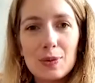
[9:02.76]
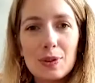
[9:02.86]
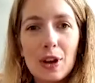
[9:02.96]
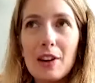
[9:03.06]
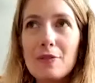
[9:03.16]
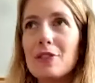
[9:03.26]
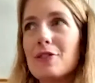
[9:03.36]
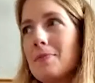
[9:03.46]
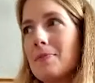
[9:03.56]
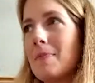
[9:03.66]
kind of
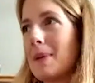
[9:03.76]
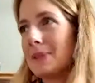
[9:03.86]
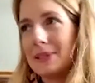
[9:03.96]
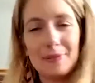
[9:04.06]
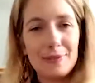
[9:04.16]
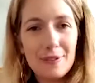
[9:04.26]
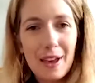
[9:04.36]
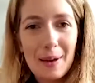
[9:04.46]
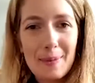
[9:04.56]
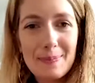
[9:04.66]
different members of
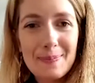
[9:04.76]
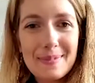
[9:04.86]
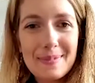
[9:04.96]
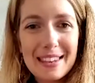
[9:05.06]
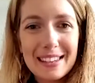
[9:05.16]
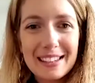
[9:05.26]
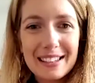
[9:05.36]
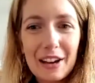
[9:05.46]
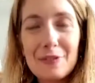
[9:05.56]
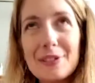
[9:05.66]

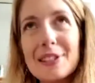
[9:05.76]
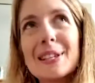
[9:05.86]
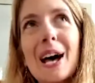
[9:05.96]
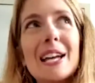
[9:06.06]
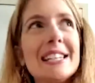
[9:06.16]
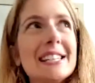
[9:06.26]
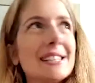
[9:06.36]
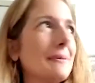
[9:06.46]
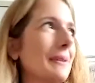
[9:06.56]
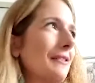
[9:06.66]
kind of society. So
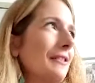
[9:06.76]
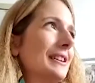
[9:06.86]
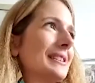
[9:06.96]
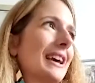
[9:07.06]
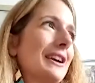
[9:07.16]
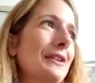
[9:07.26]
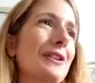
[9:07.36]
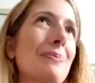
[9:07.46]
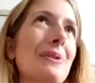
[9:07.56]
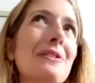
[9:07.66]
whether it's like a
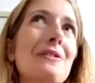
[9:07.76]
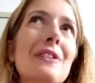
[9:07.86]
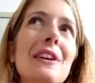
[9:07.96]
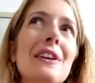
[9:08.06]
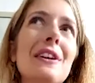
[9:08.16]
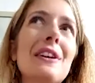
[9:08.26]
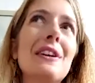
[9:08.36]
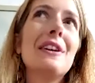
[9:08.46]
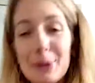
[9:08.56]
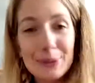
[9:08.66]
group of
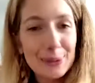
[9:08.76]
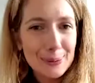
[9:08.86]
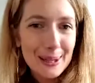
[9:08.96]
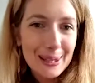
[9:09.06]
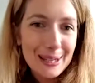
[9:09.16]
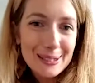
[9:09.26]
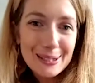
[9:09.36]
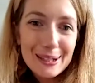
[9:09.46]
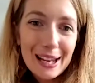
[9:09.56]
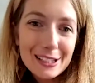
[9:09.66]
builders or something, to
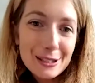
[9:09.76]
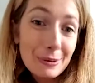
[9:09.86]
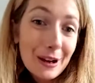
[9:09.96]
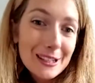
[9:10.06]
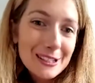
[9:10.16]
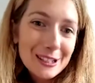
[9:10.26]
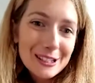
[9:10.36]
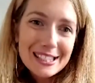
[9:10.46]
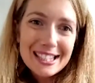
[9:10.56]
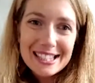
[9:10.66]
do like surprise
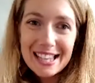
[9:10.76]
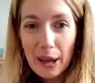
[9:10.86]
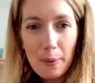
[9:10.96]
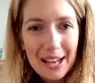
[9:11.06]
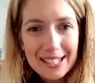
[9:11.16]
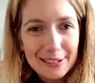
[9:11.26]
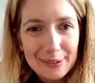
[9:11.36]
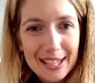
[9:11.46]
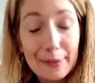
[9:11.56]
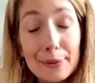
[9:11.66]
dances at their wedding or
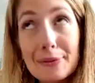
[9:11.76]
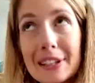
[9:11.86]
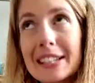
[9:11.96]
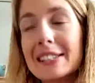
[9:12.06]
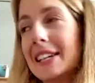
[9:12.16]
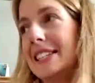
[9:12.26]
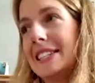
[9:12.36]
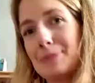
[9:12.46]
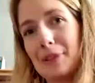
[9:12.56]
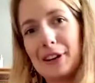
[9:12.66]
something. It was a really
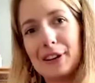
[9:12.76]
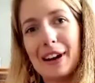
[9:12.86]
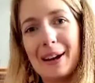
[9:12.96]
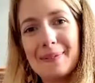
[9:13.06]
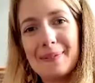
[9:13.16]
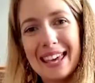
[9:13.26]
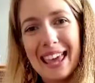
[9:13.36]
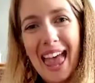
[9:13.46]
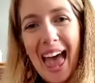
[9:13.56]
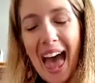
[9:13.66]
exciting program.
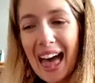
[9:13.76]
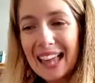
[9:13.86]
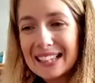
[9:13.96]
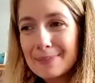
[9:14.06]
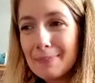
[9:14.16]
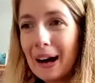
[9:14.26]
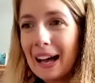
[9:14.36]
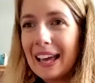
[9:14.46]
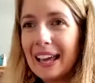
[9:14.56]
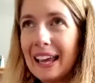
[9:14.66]
And
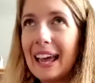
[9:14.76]
my